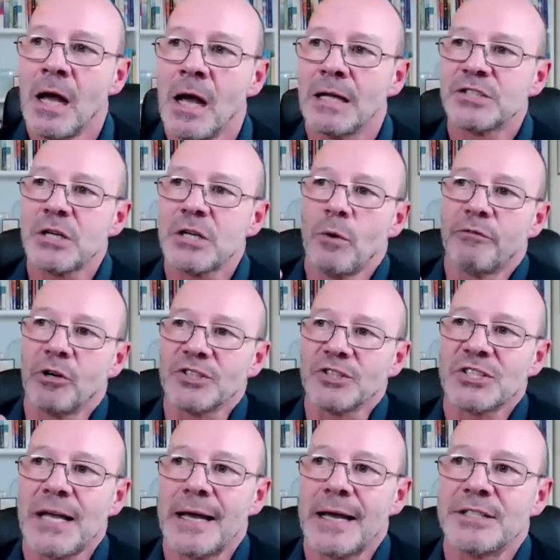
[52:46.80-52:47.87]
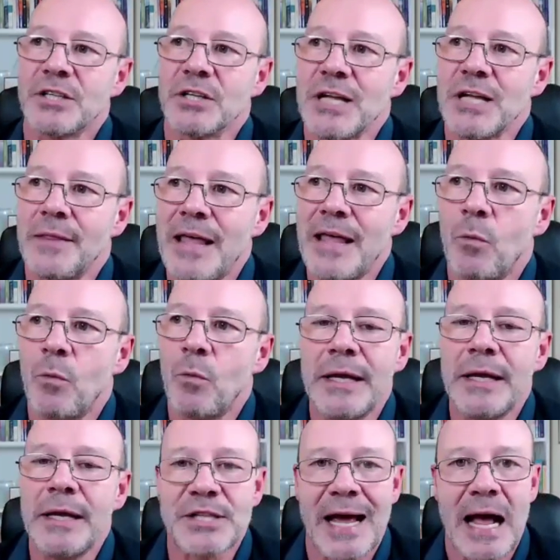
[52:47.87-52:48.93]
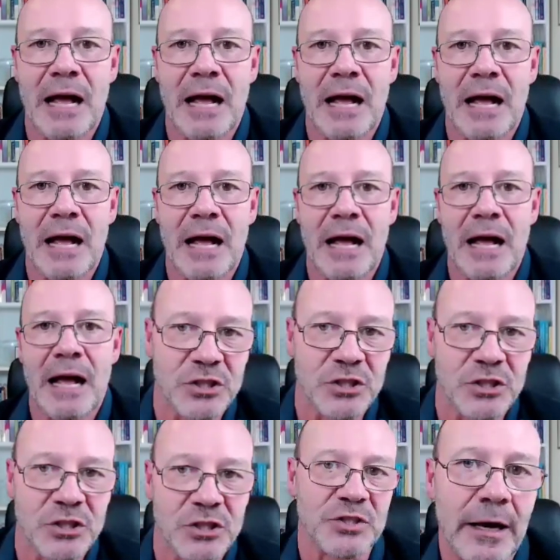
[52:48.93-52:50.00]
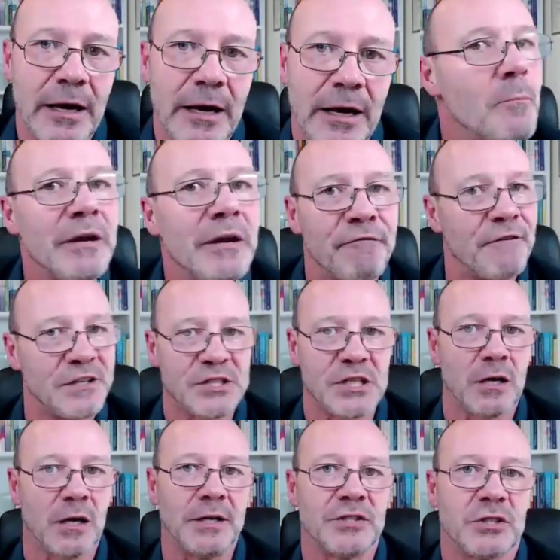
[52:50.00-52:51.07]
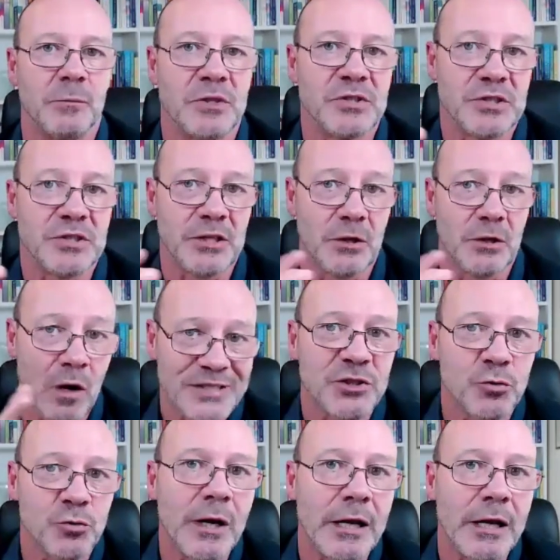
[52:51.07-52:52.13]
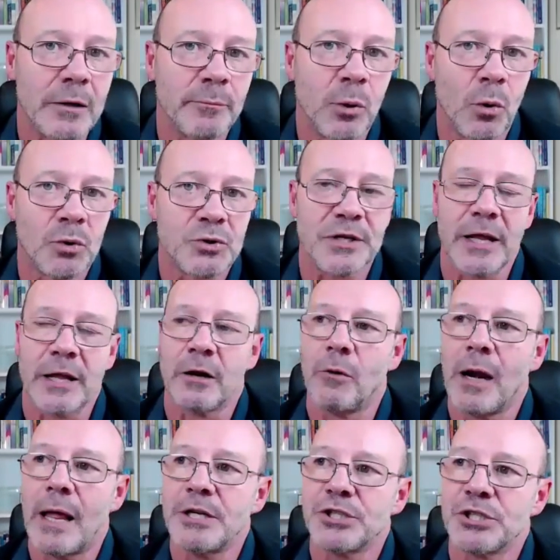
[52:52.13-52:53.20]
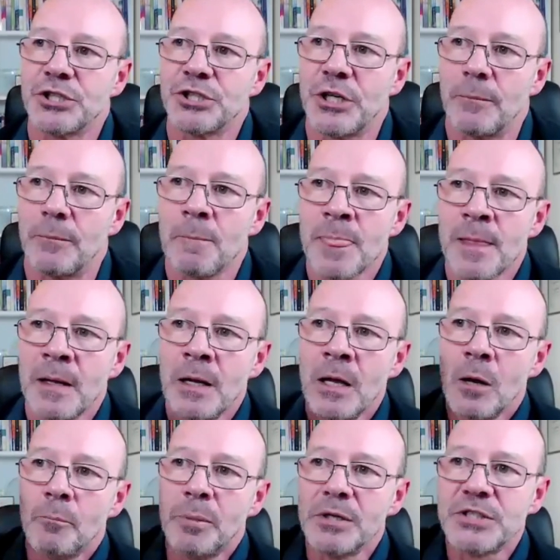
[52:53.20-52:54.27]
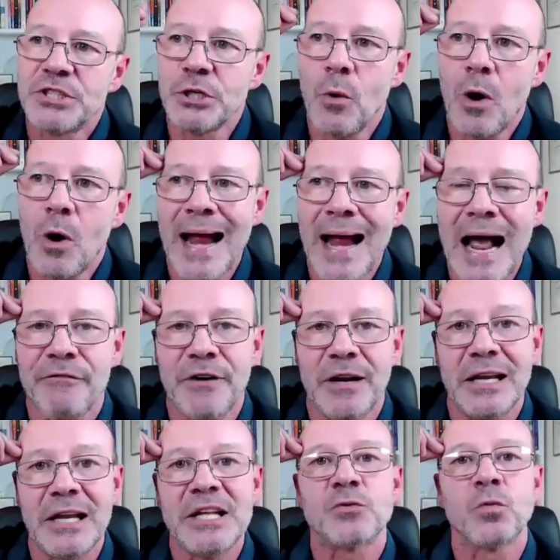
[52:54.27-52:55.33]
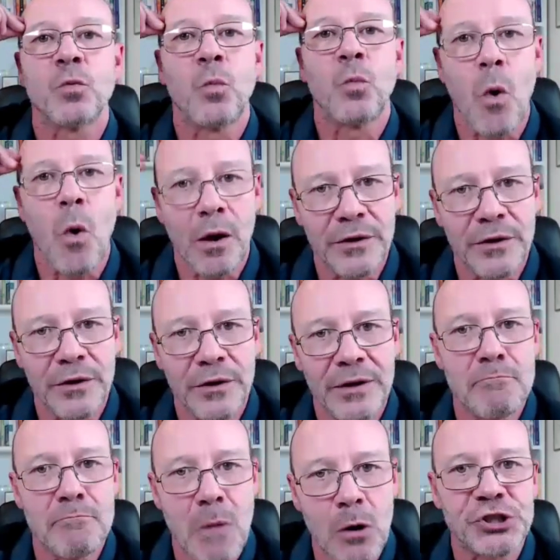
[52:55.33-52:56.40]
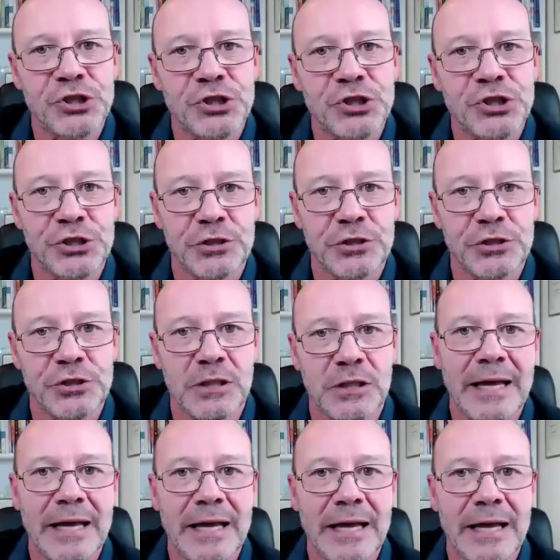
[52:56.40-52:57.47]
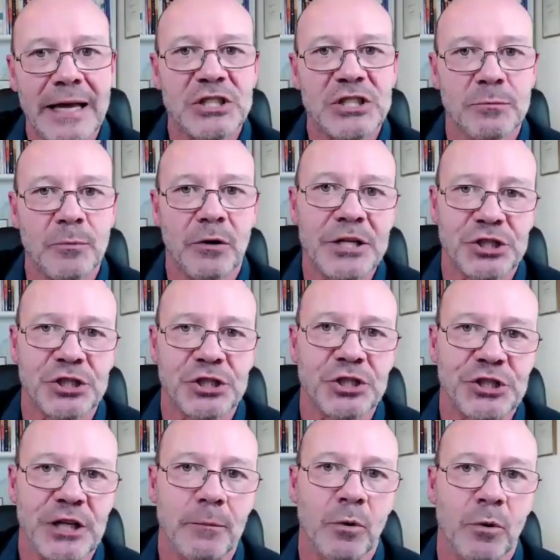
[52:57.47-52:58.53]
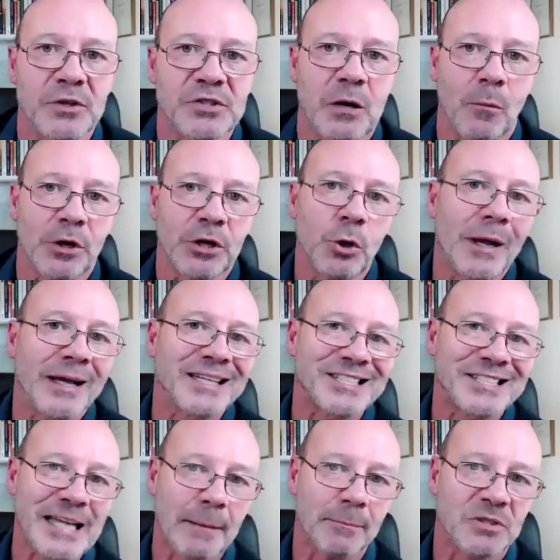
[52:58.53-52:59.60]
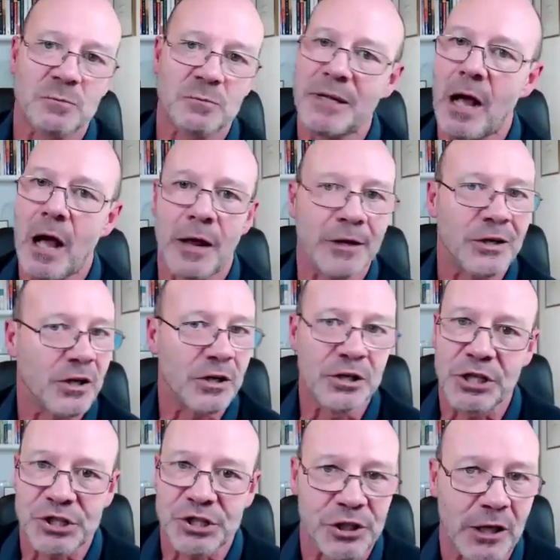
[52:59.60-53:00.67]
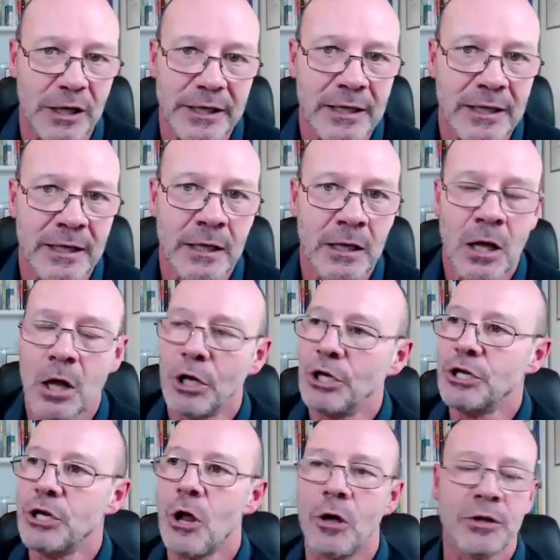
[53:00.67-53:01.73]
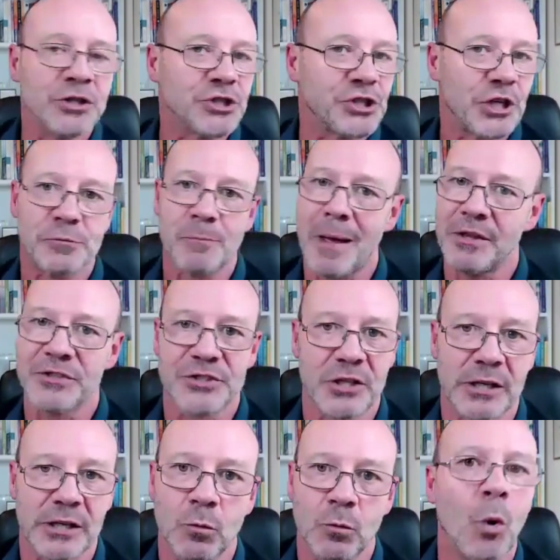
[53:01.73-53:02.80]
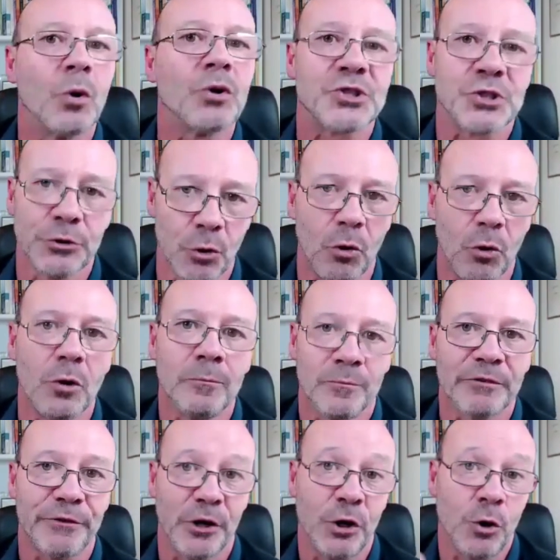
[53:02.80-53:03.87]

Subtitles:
And so we've got status, and then we need to have intimacy. And I don't mean physical intimacy, whilst that's really important in a relationship. But do I have at least one emotionally intimate relationship with someone who accepts me unconditionally, non-judgmentally, warts and all, for